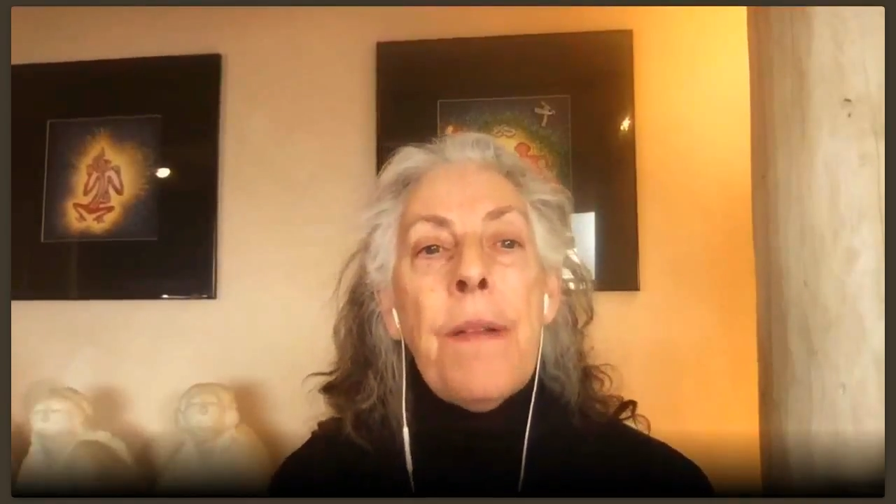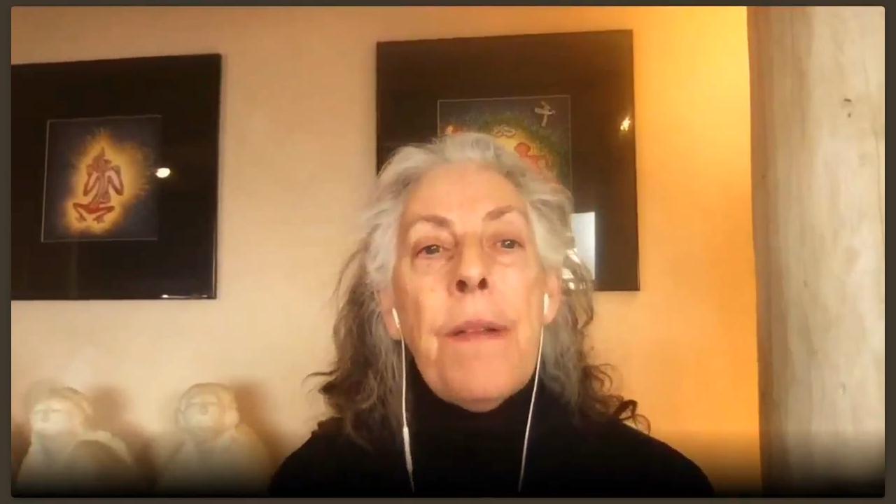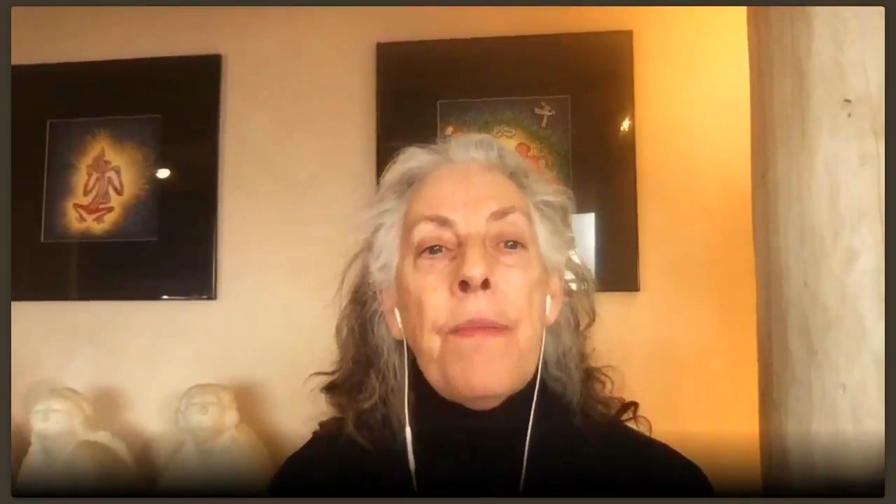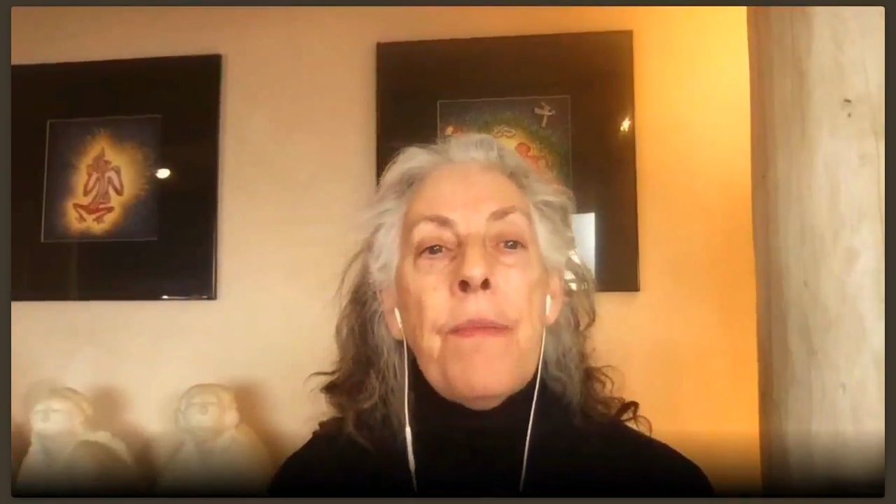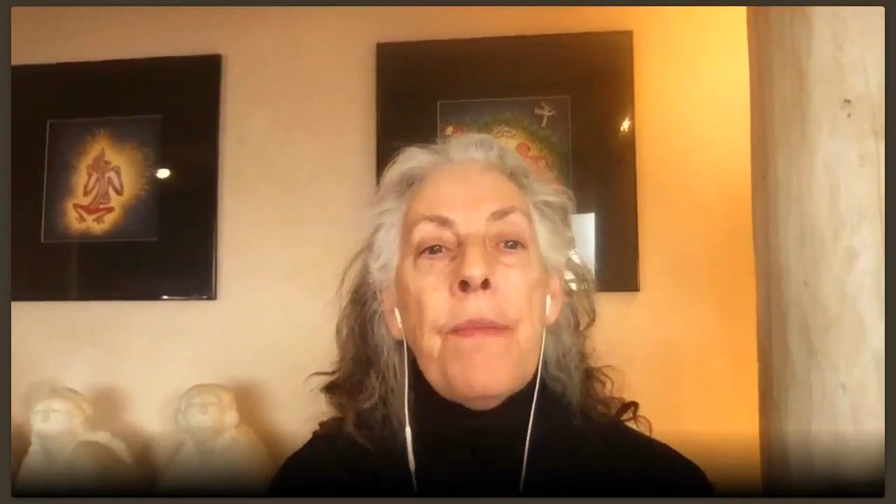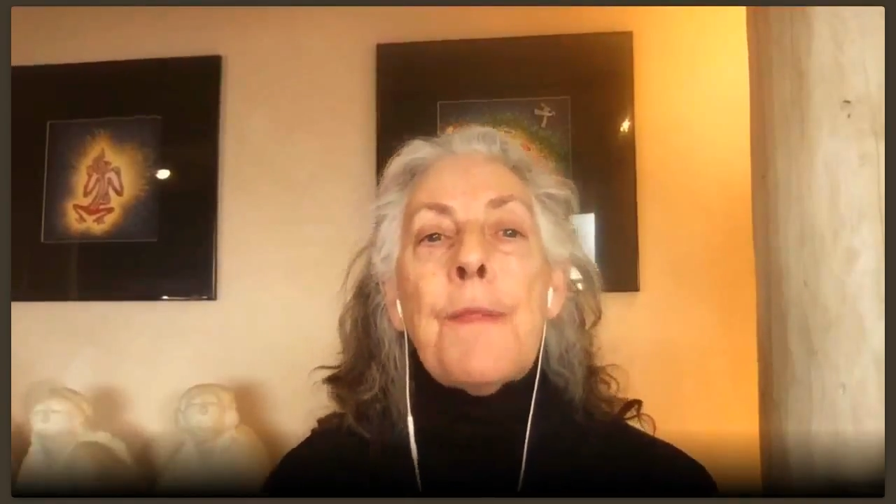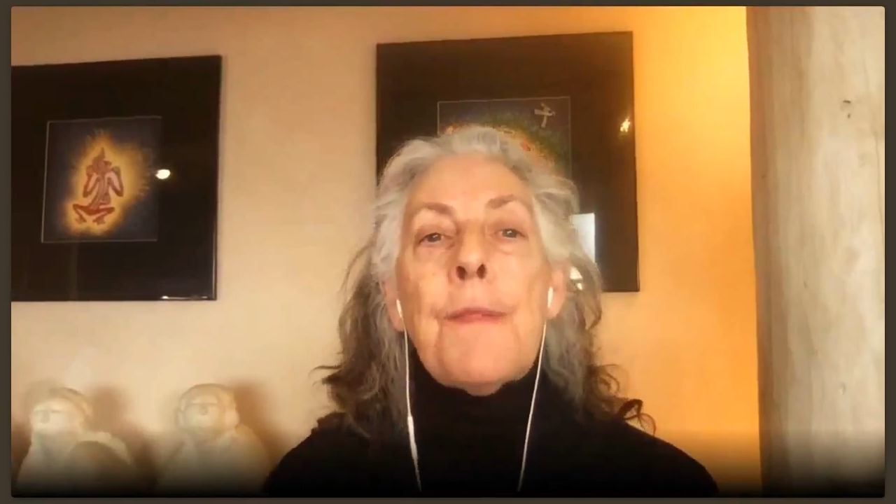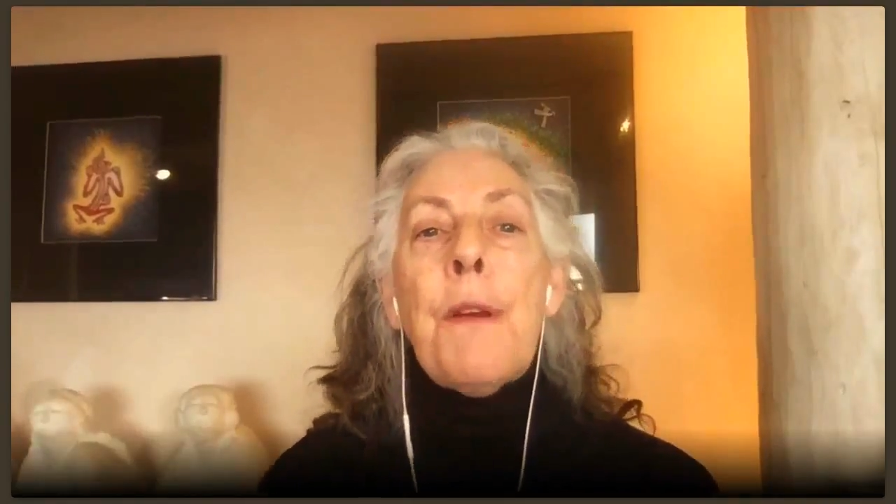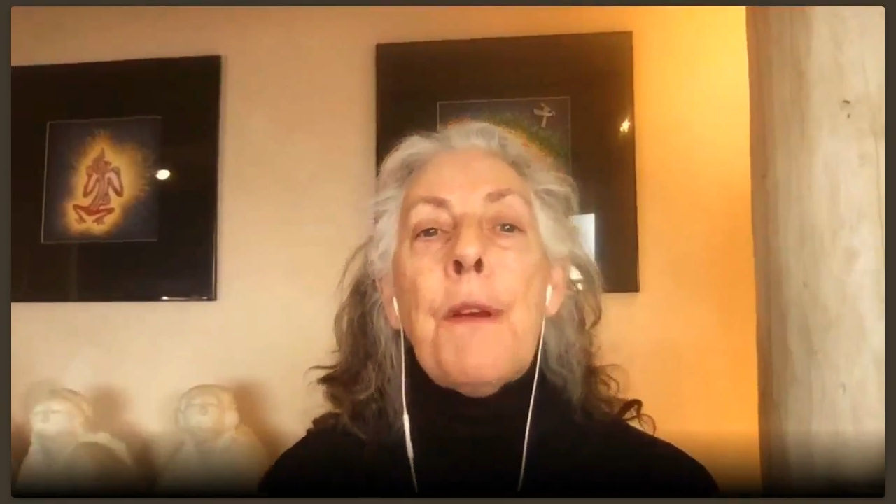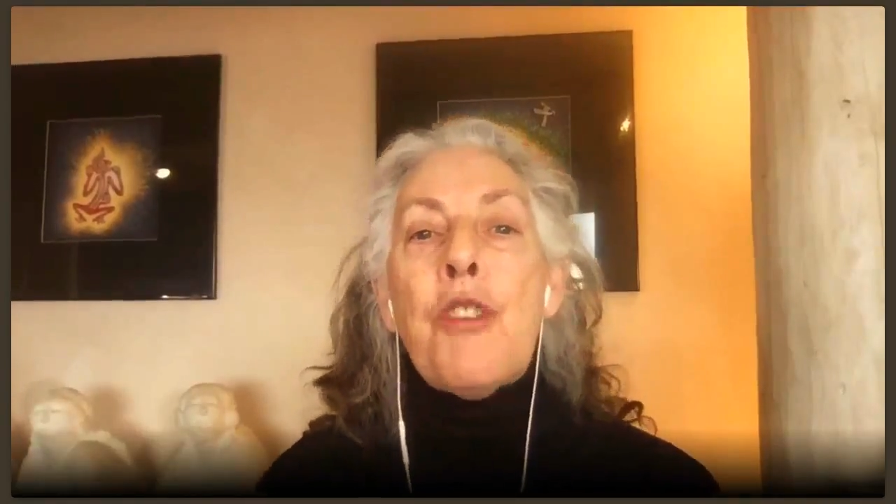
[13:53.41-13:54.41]
the
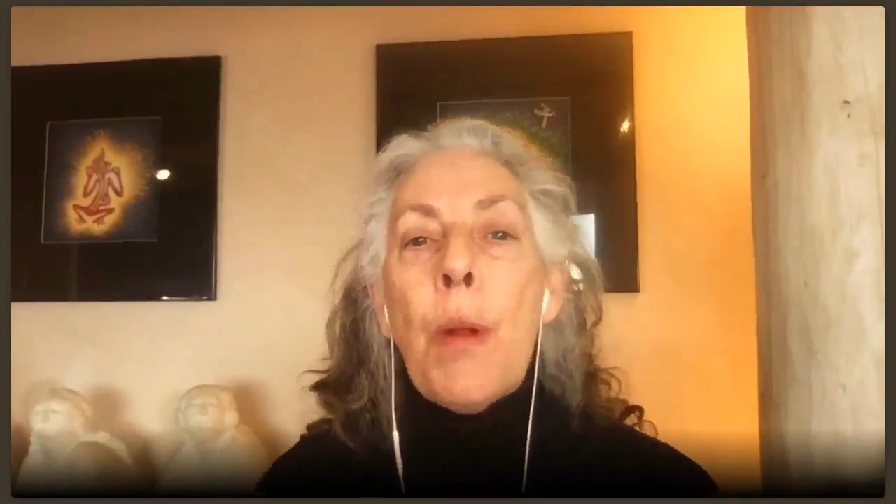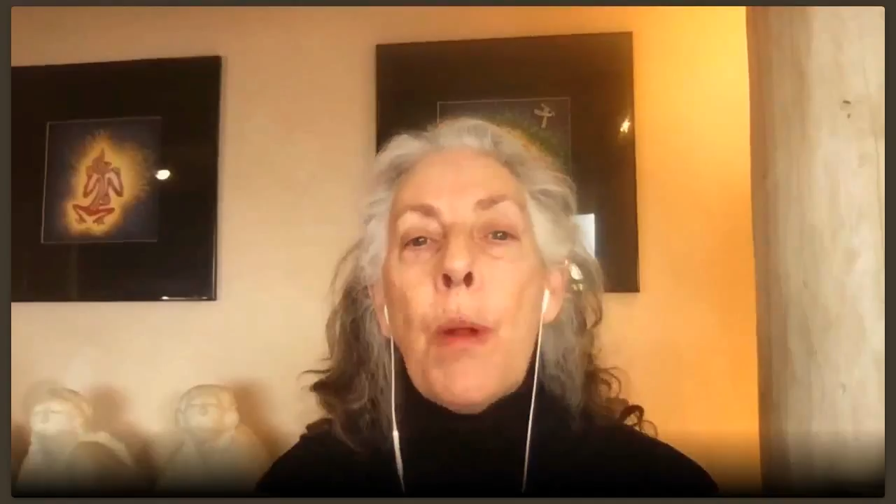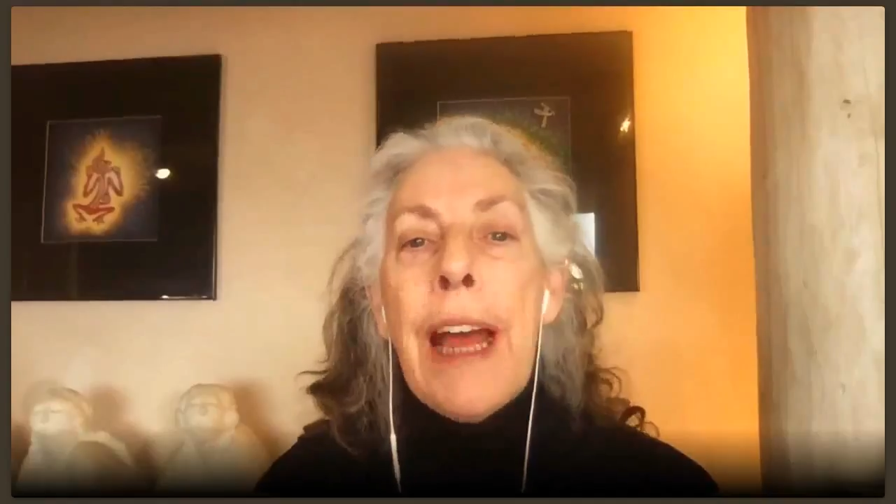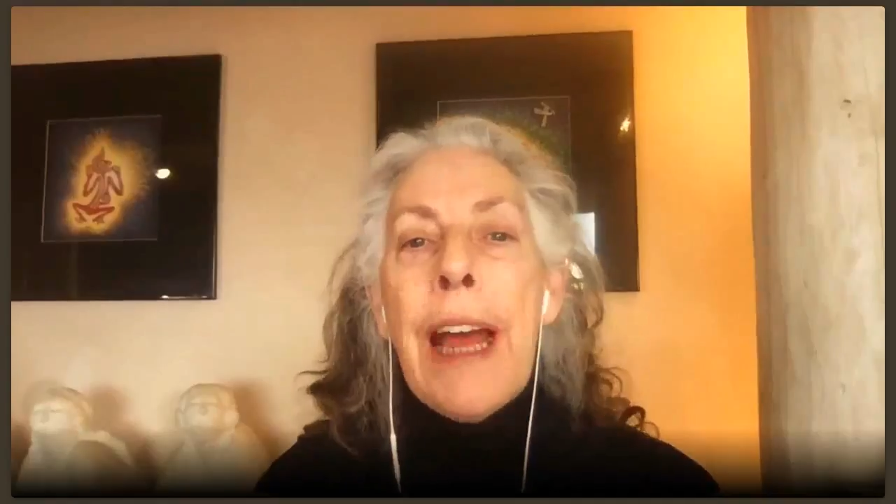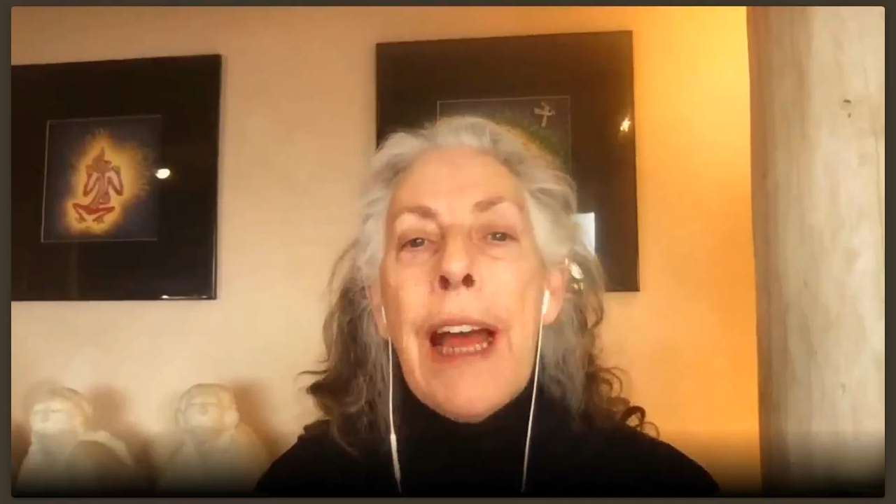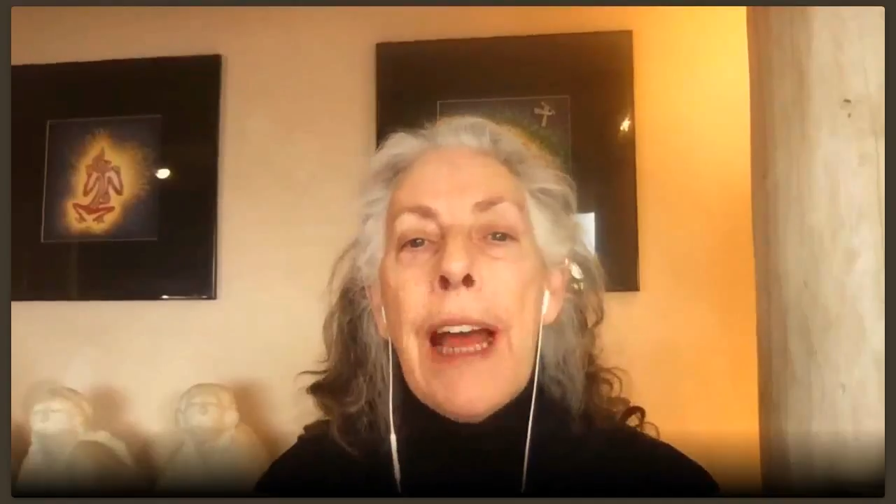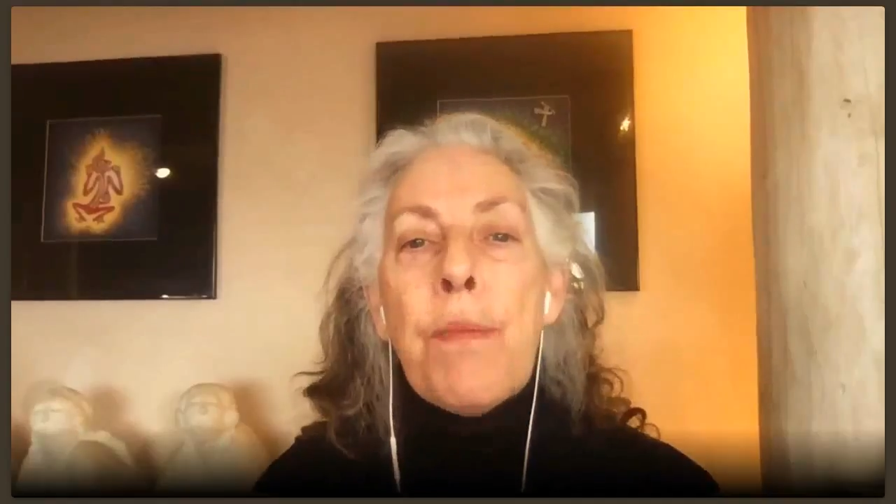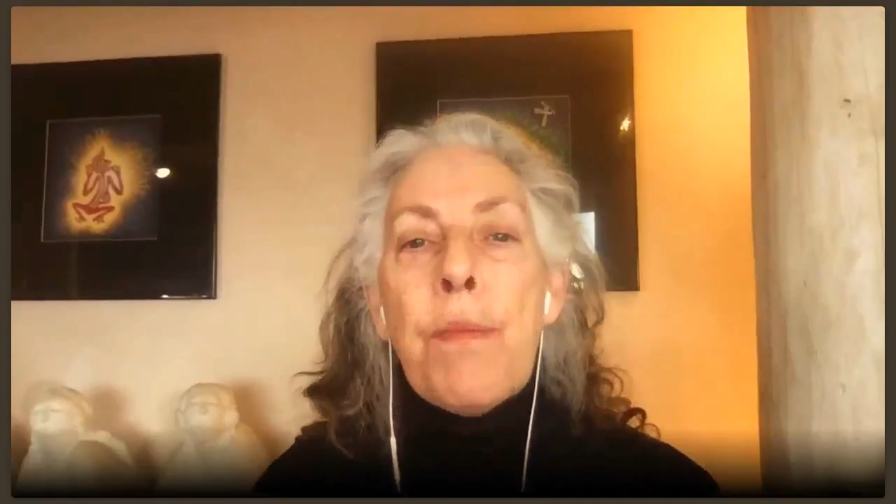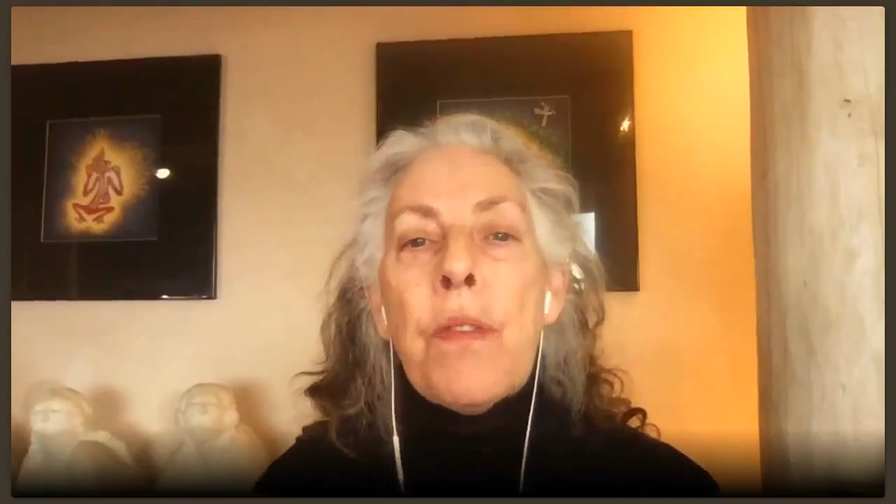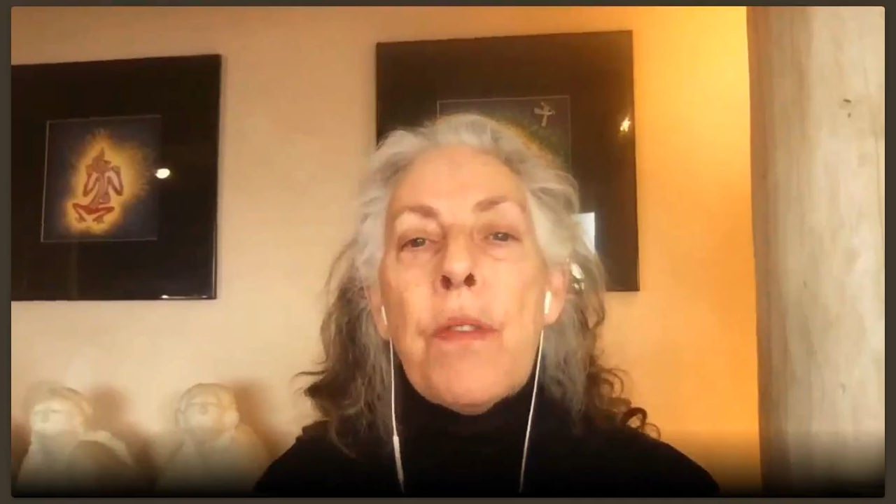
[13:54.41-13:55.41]
spiritual
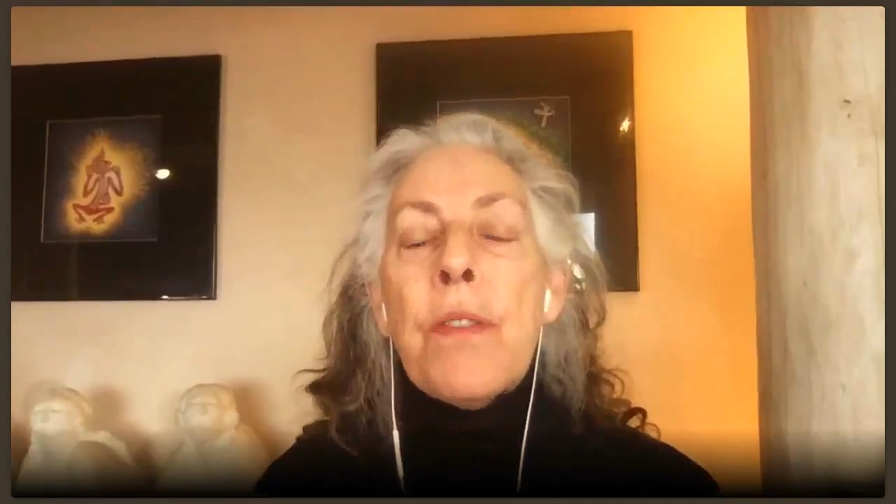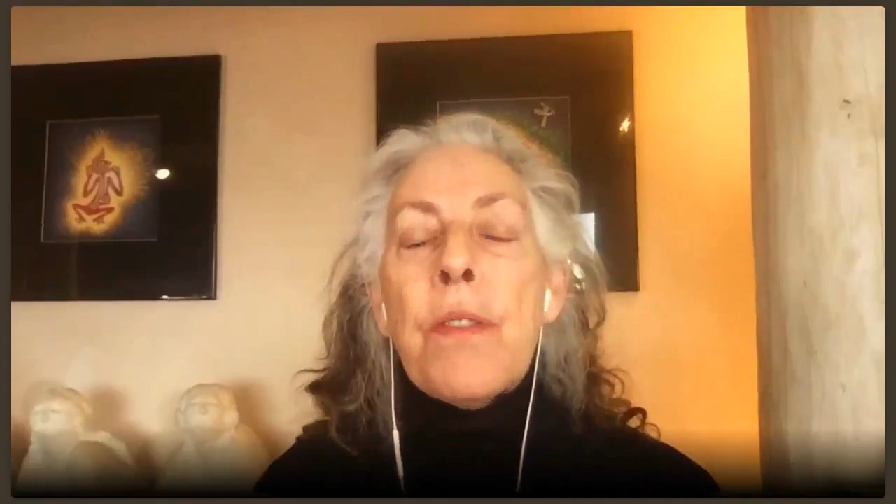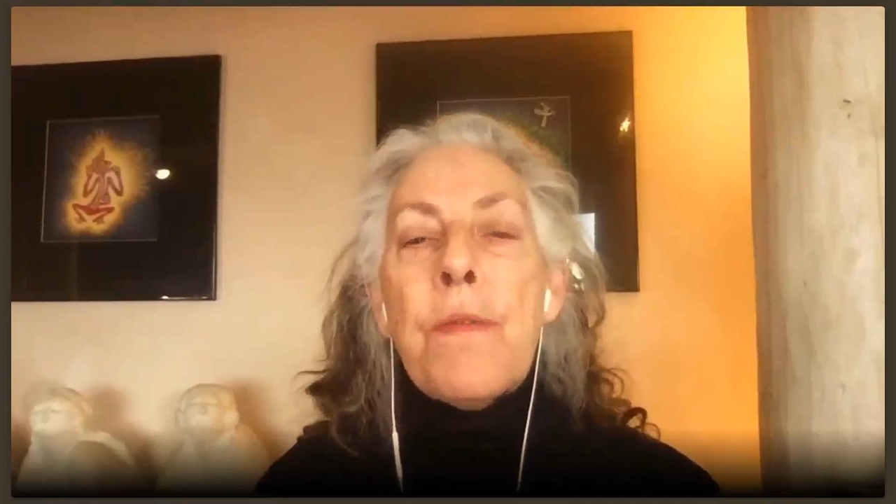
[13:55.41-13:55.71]
attributes of